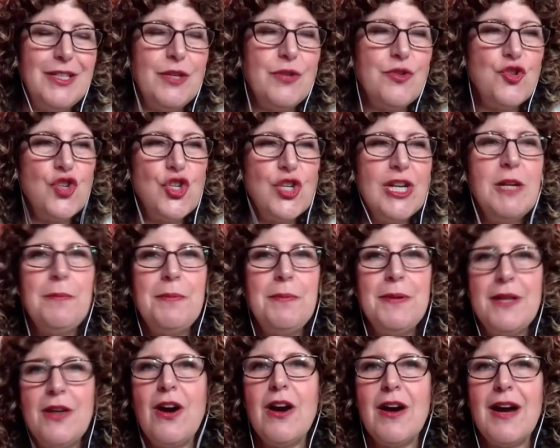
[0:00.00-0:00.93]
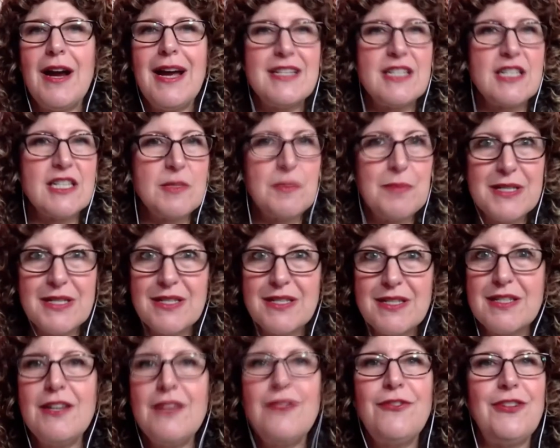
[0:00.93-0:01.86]
you know, GDPR has
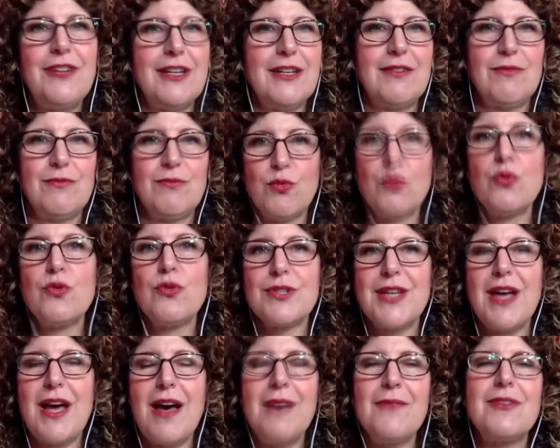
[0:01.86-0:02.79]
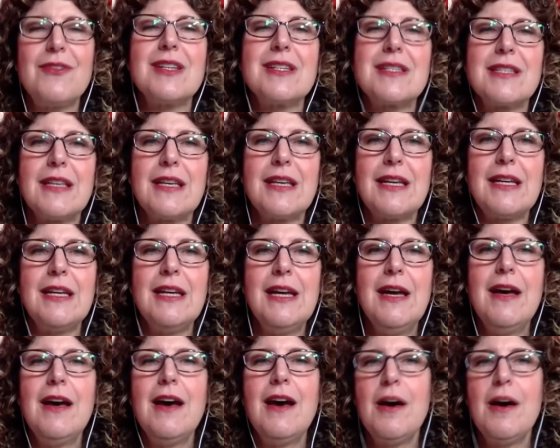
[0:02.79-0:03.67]
specific rules, obviously,